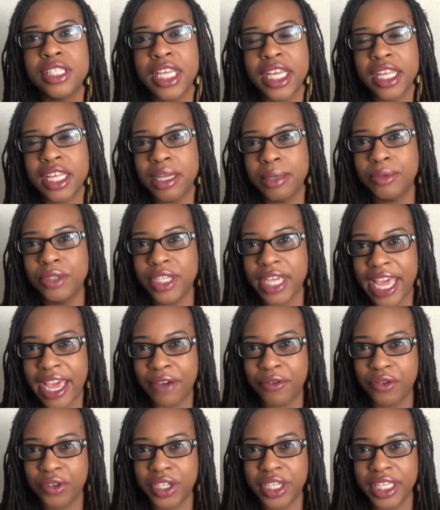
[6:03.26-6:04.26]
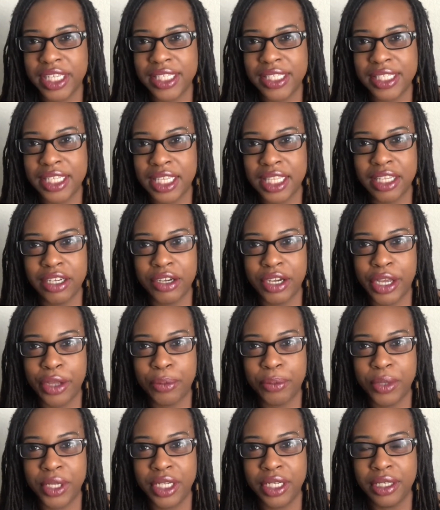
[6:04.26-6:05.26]
that come to Africa and said they're
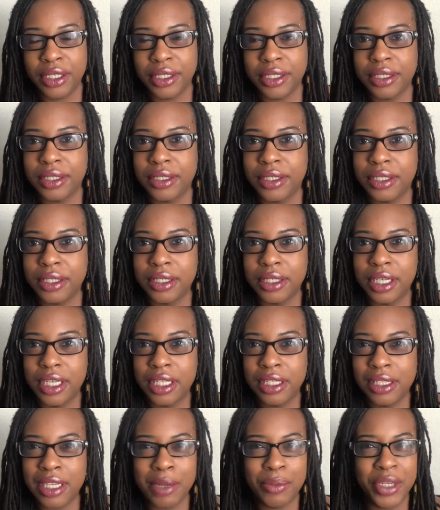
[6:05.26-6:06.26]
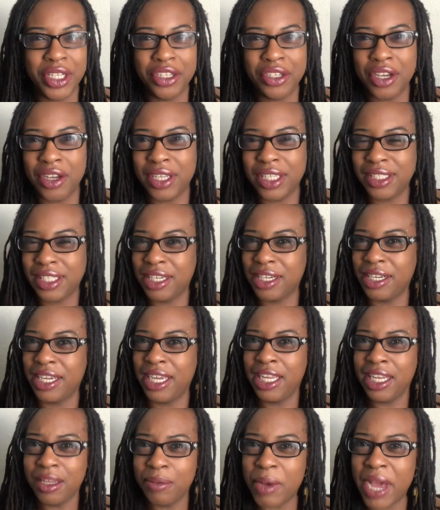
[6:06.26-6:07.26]
helping? I mean, is there
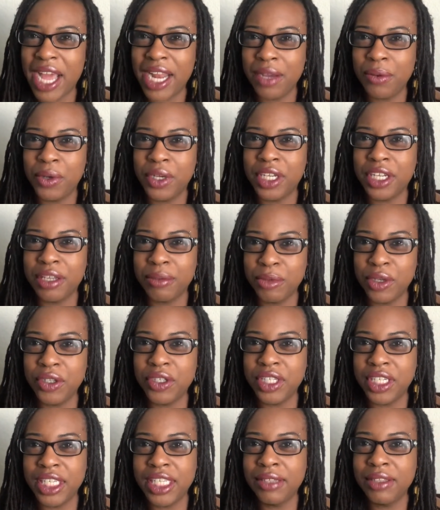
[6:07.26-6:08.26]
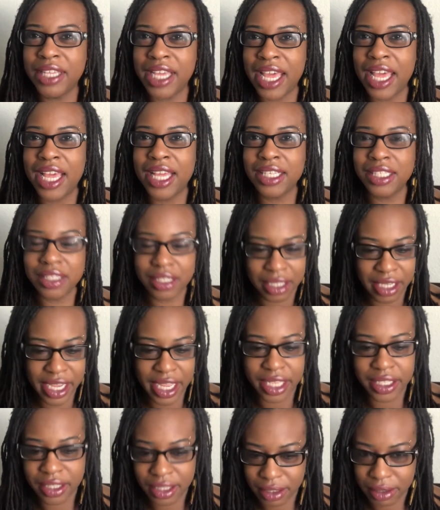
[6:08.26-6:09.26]
anybody with a community that
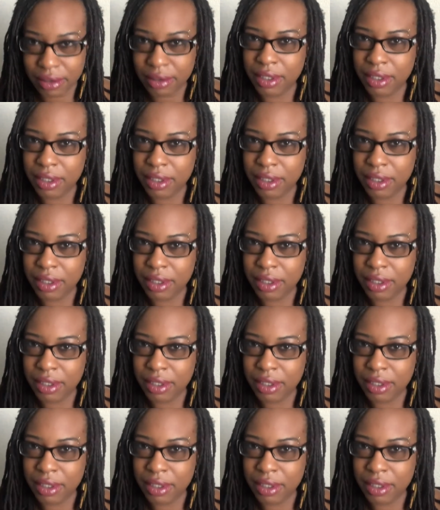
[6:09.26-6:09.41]
has?